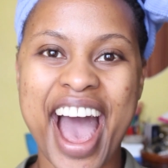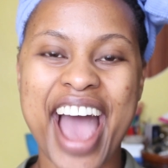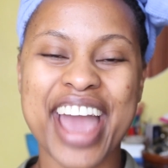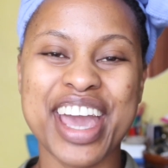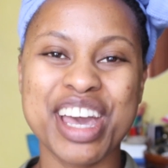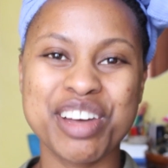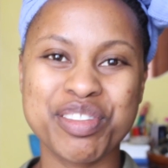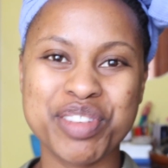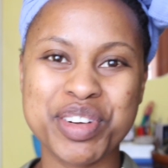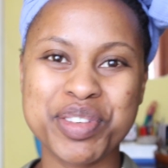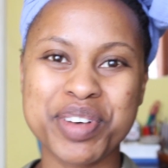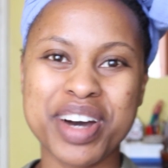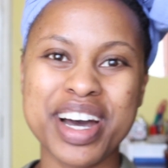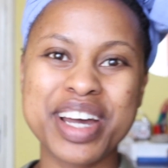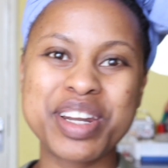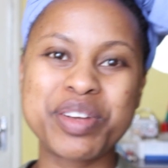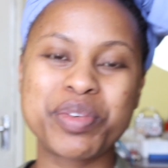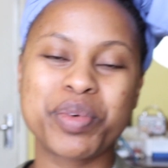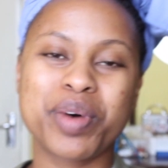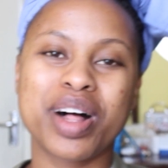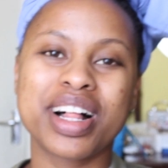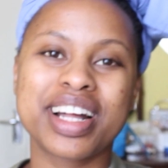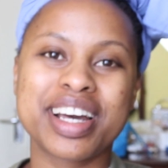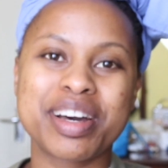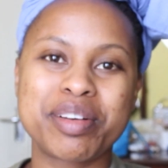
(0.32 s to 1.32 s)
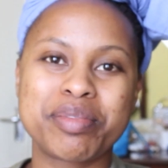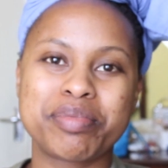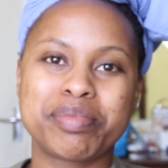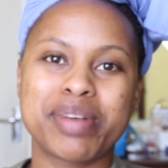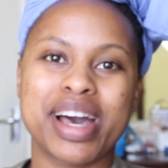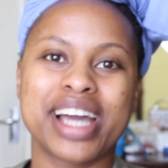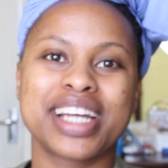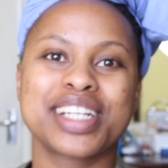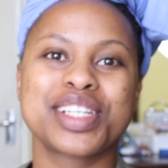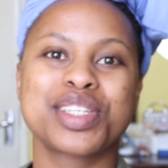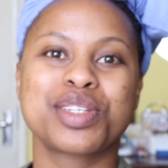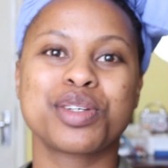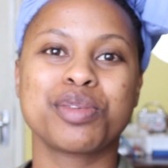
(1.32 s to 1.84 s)
Hi everyone, welcome
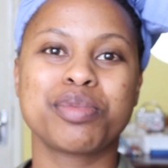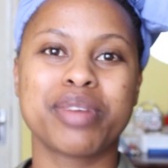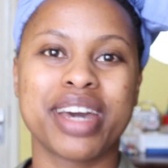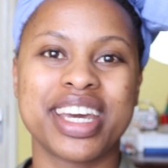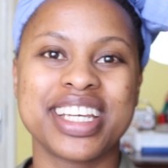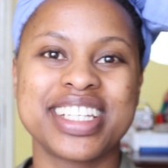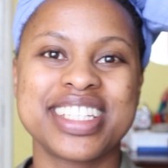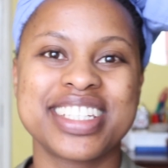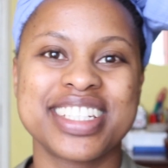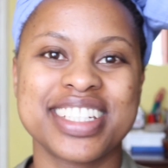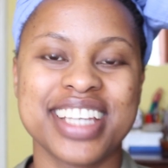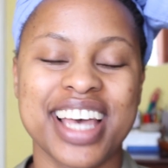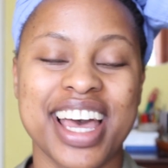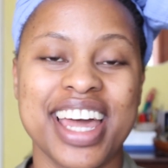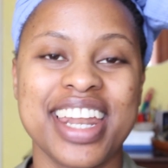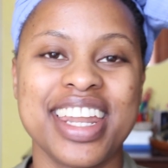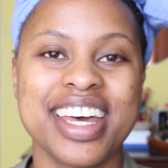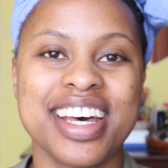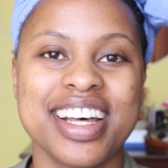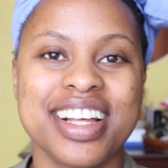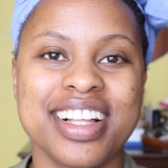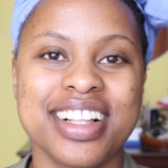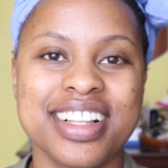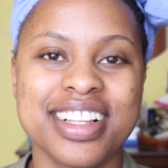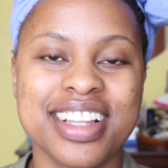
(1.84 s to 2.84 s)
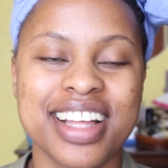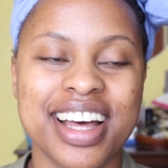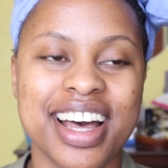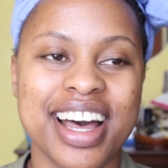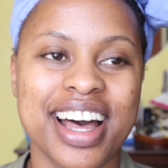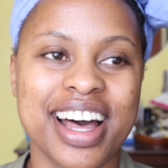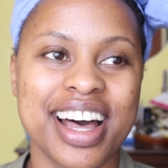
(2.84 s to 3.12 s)
back to my channel.